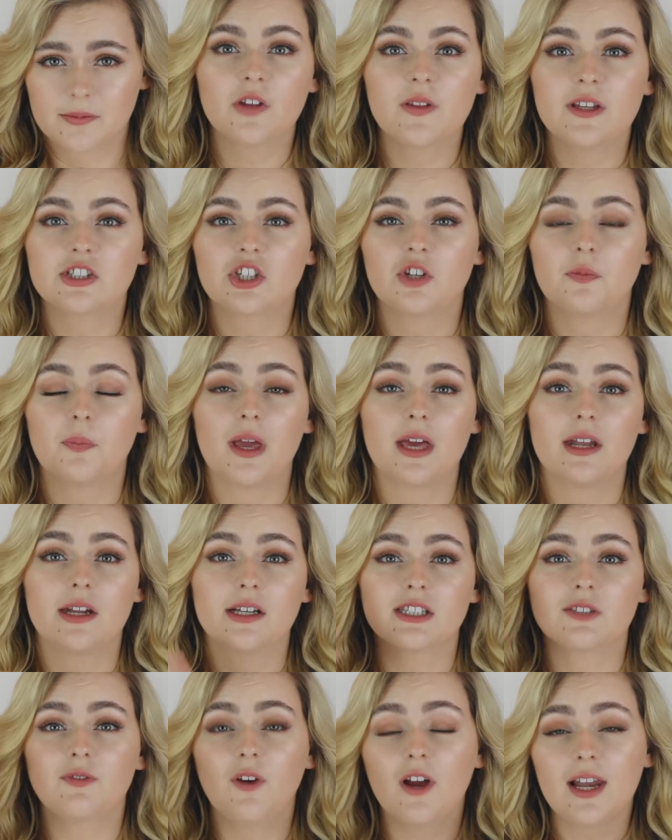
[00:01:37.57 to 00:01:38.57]
So this could be an
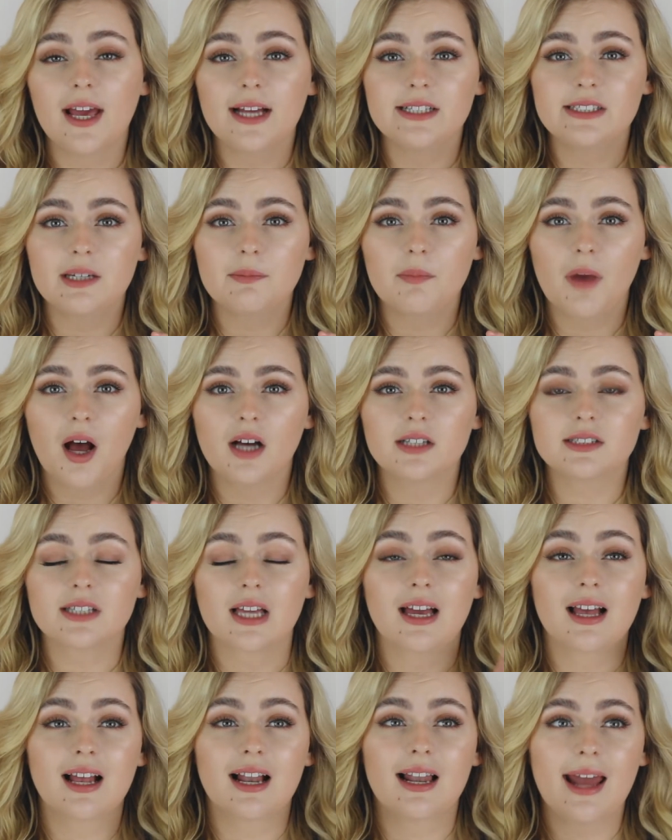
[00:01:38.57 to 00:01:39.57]
exfoliating
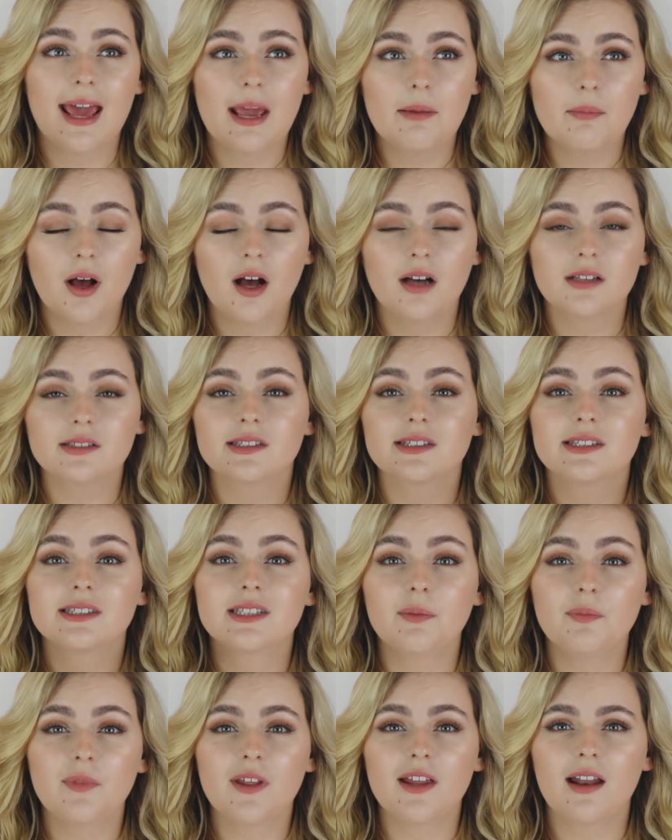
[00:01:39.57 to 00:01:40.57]
mask, a clay mask,
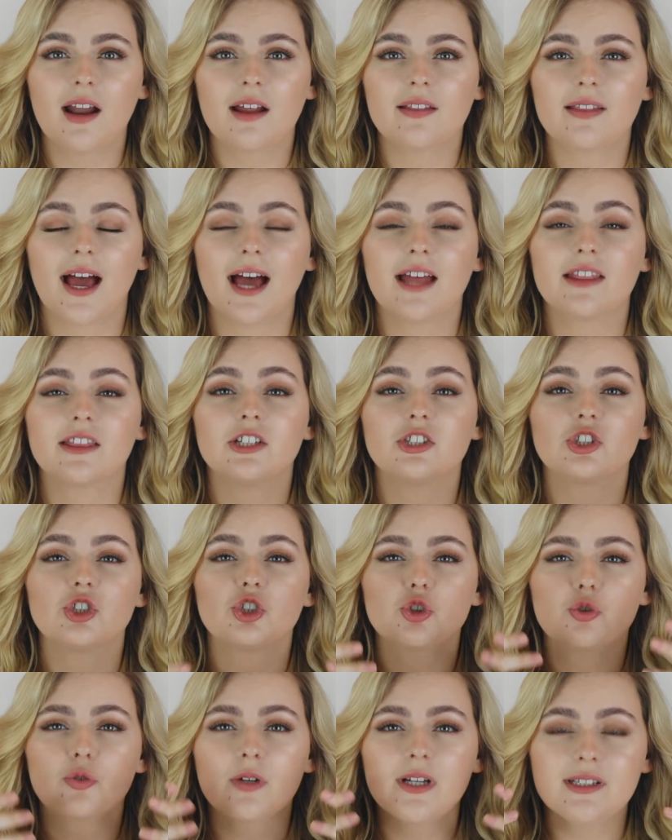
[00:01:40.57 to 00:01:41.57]
something like that that
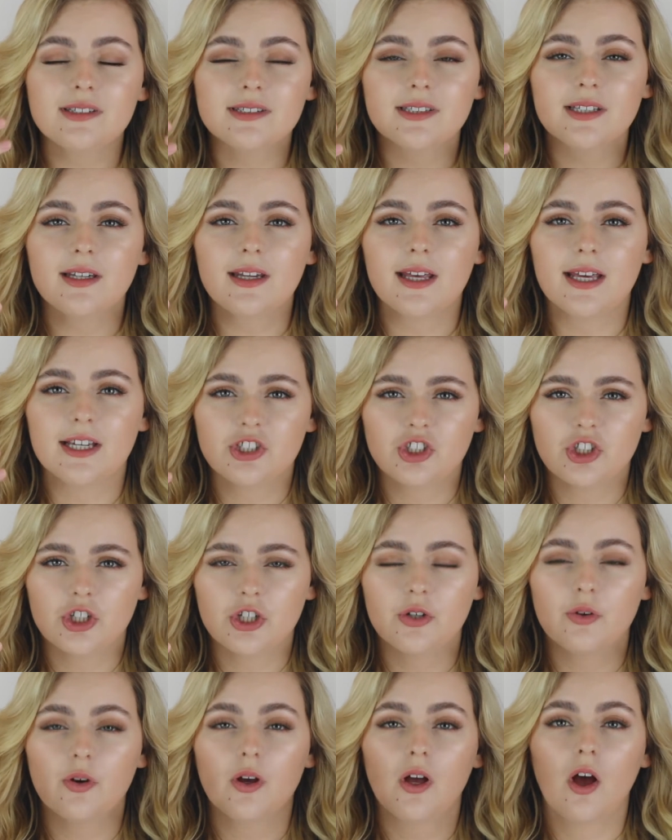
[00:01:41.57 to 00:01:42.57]
treats an
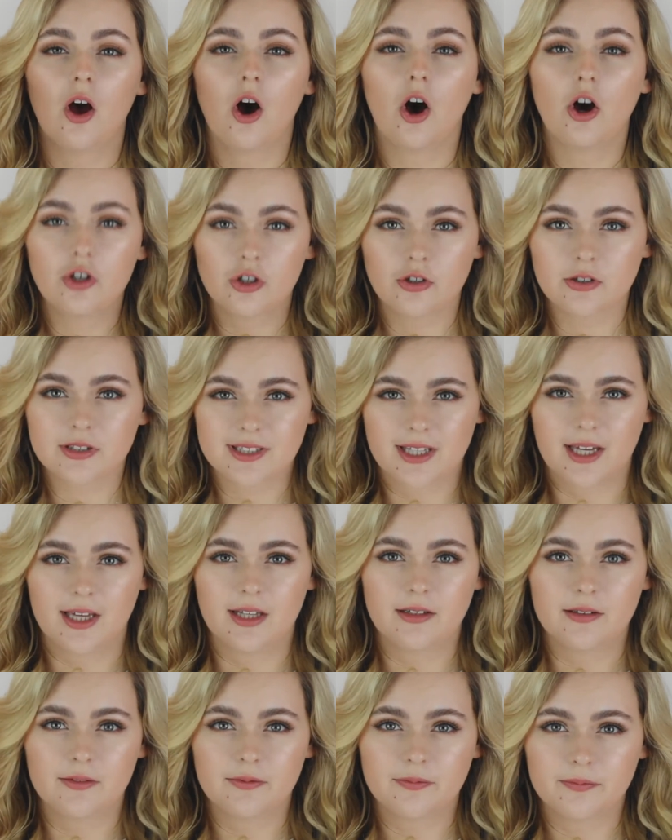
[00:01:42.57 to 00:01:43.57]
issue on your
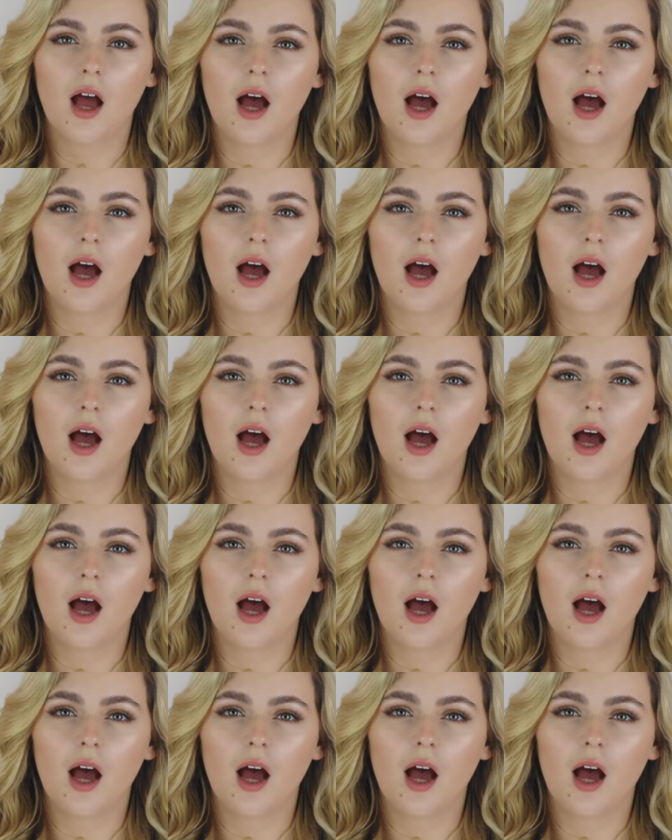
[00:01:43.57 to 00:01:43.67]
skin.